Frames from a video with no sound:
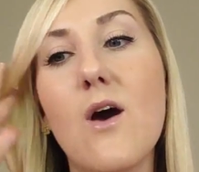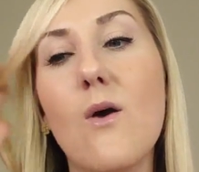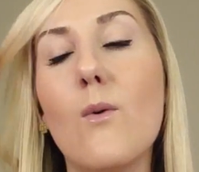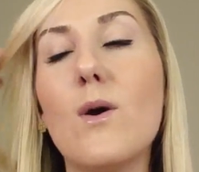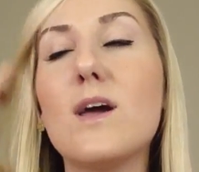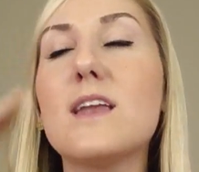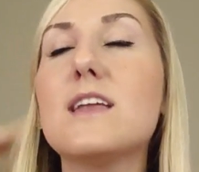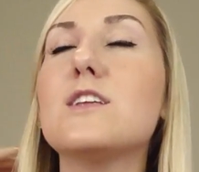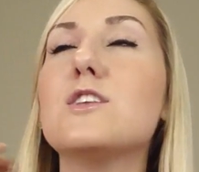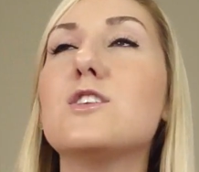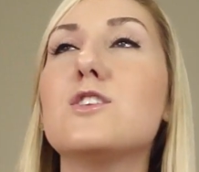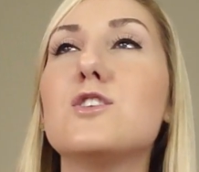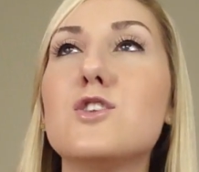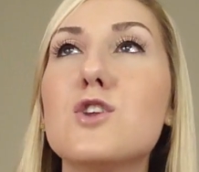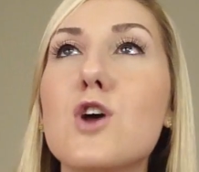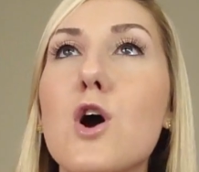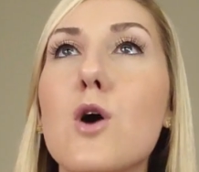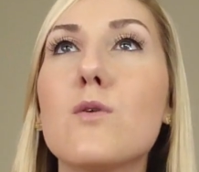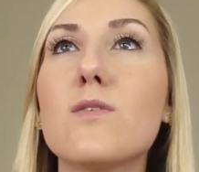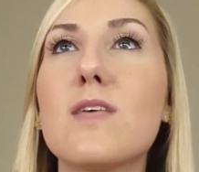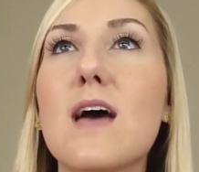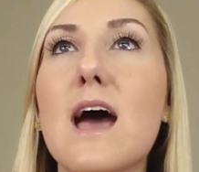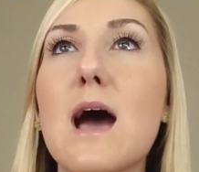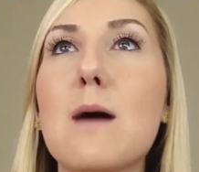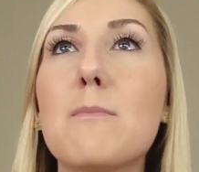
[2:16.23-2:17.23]
Well, I didn't
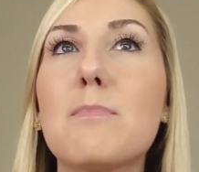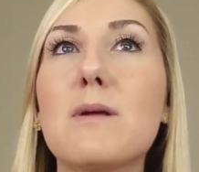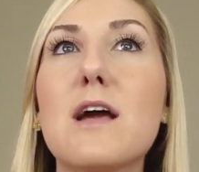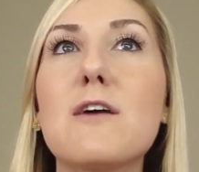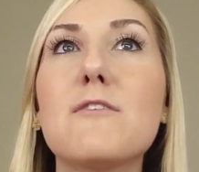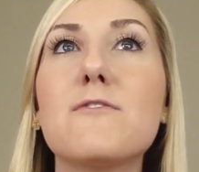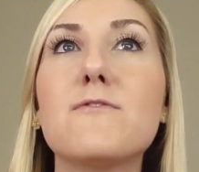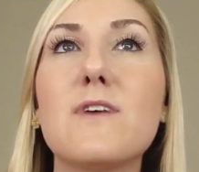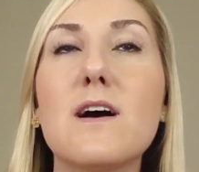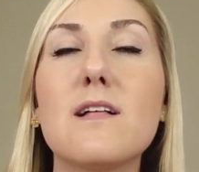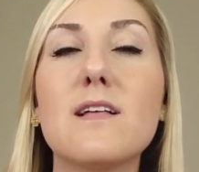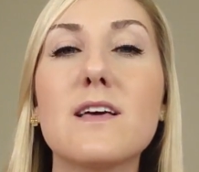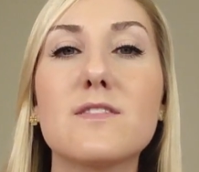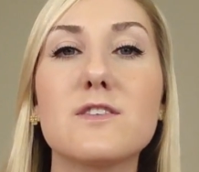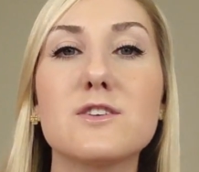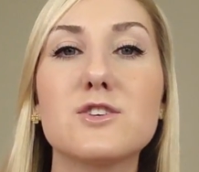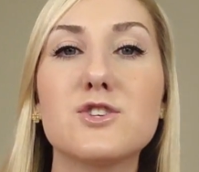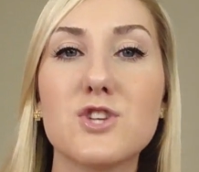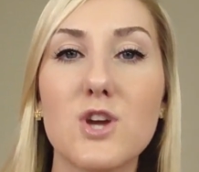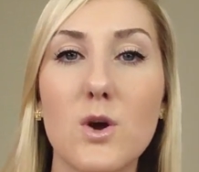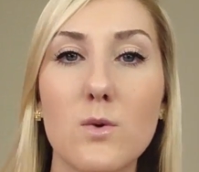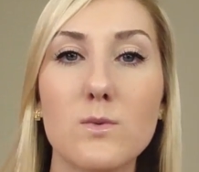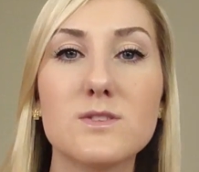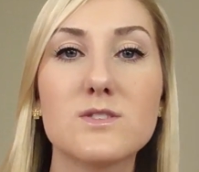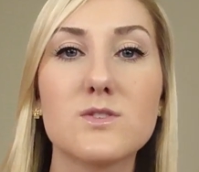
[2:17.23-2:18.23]
know that, but I felt like the
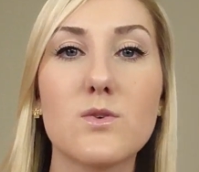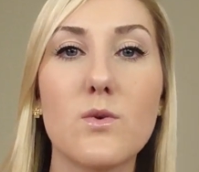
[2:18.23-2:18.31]
show was